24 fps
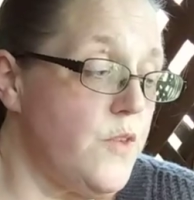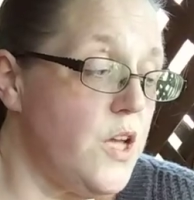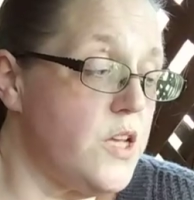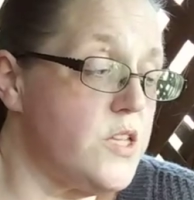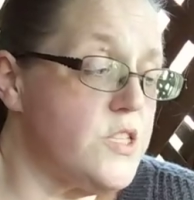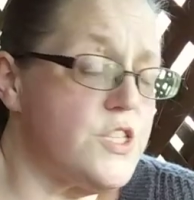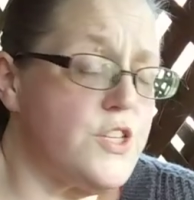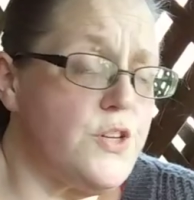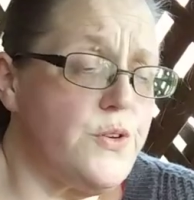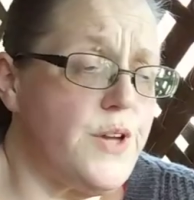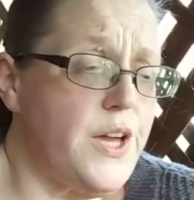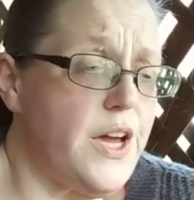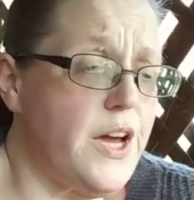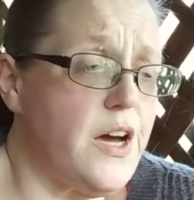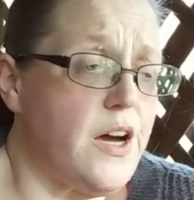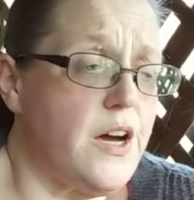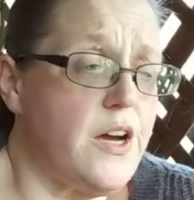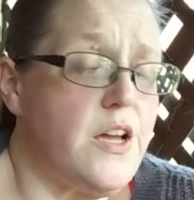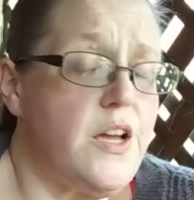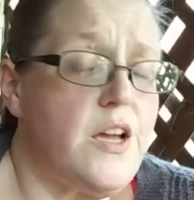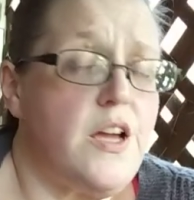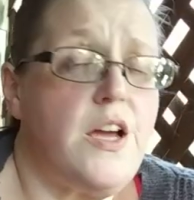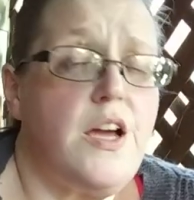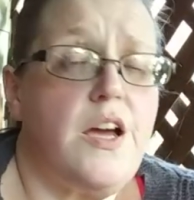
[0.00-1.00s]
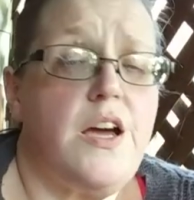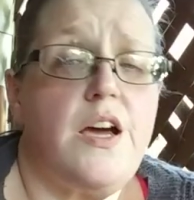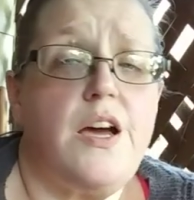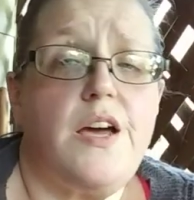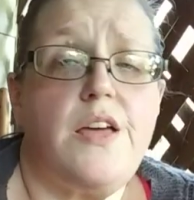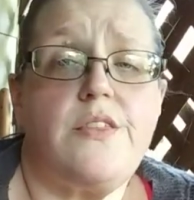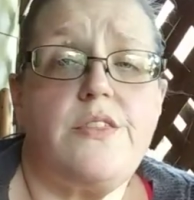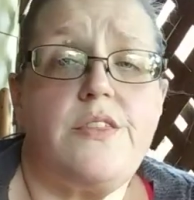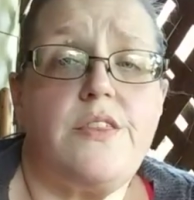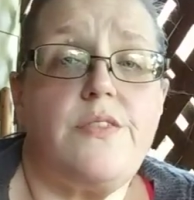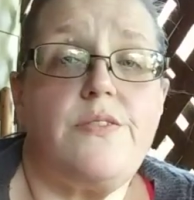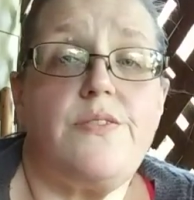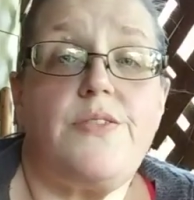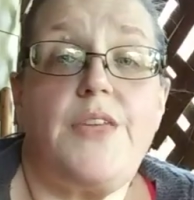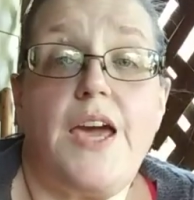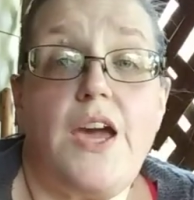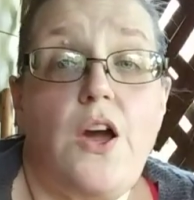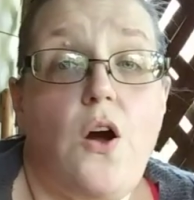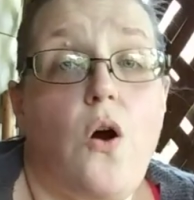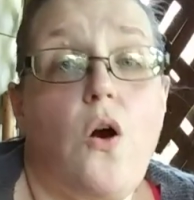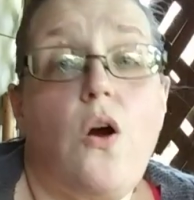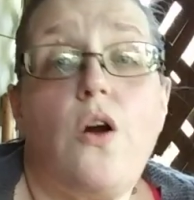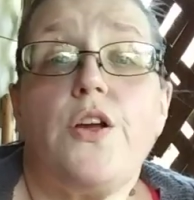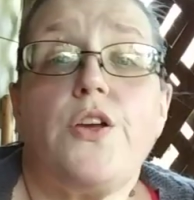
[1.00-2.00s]
So yeah, they
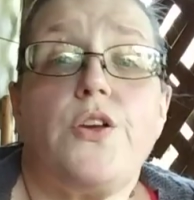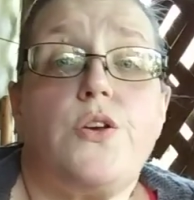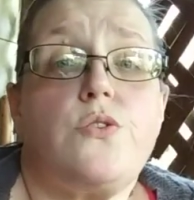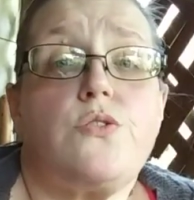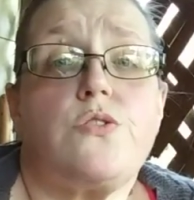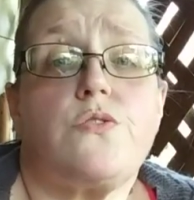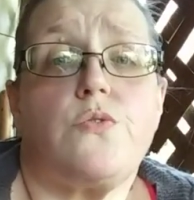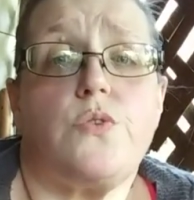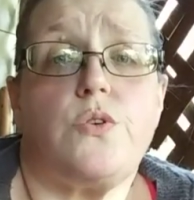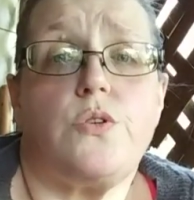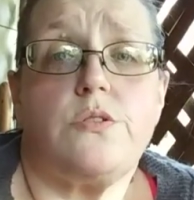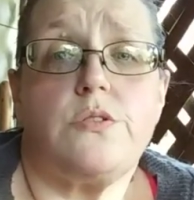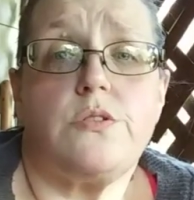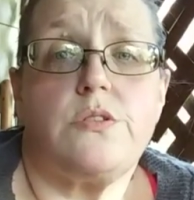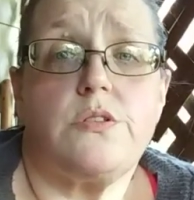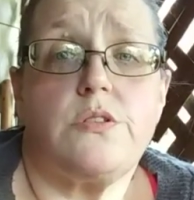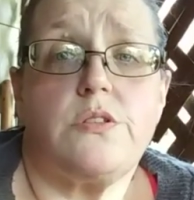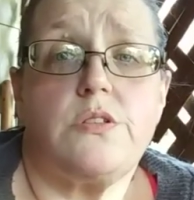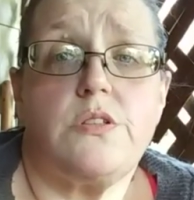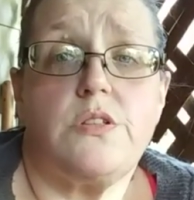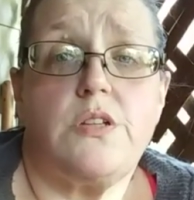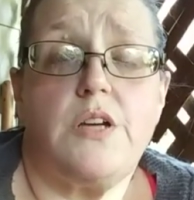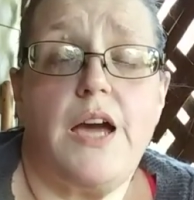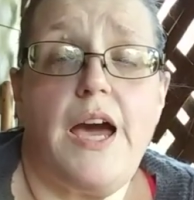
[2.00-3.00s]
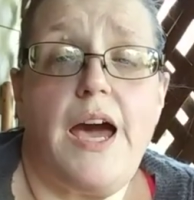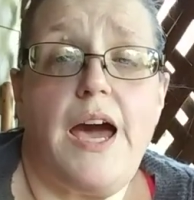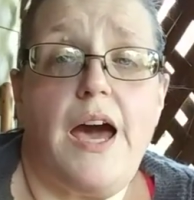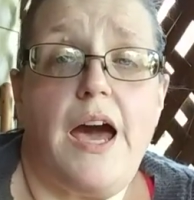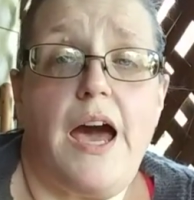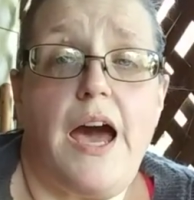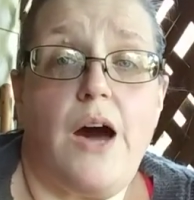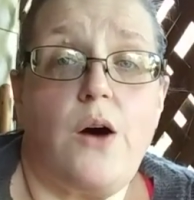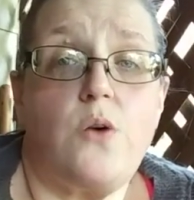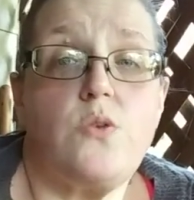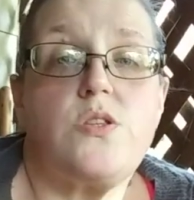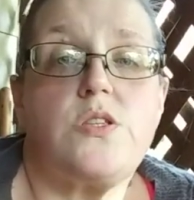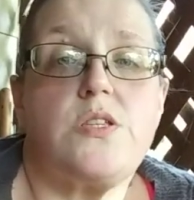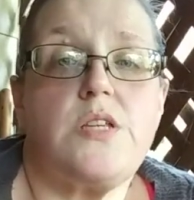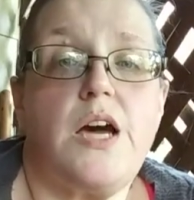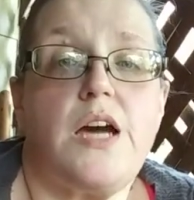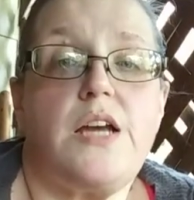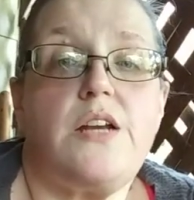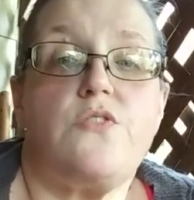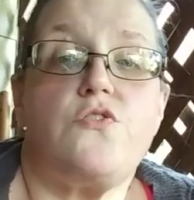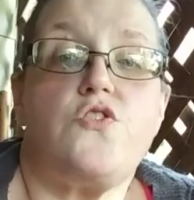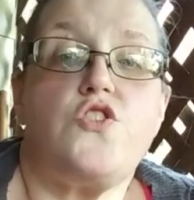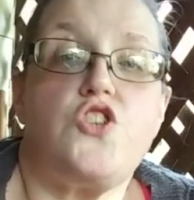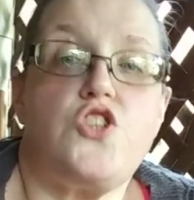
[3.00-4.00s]
are useful
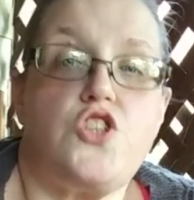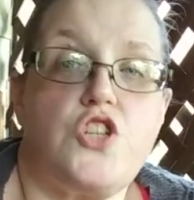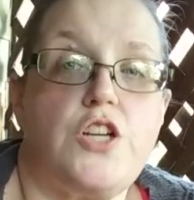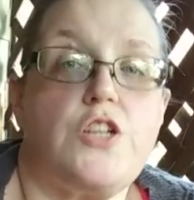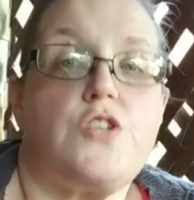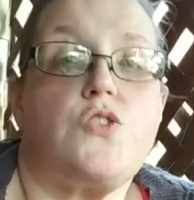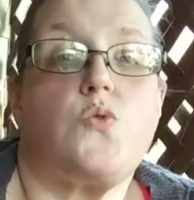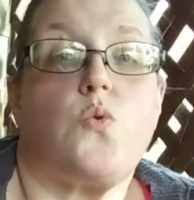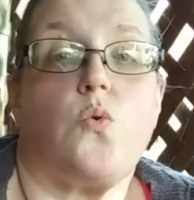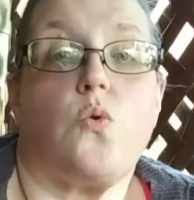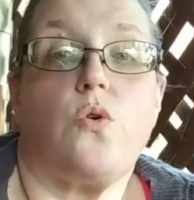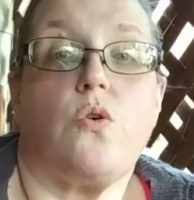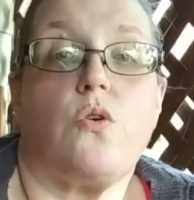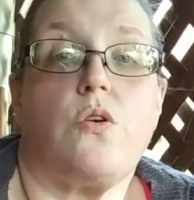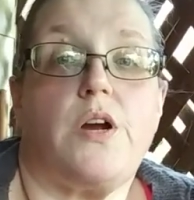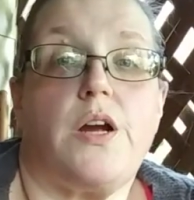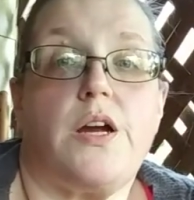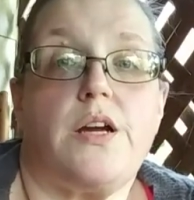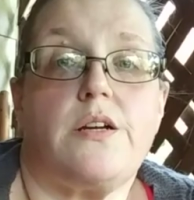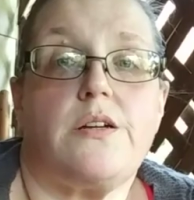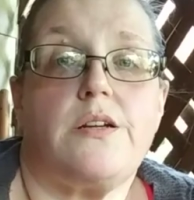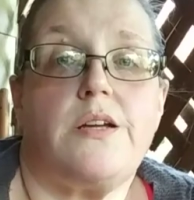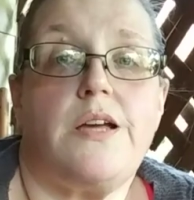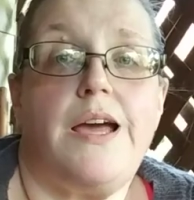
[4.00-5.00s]
outside of just ordering.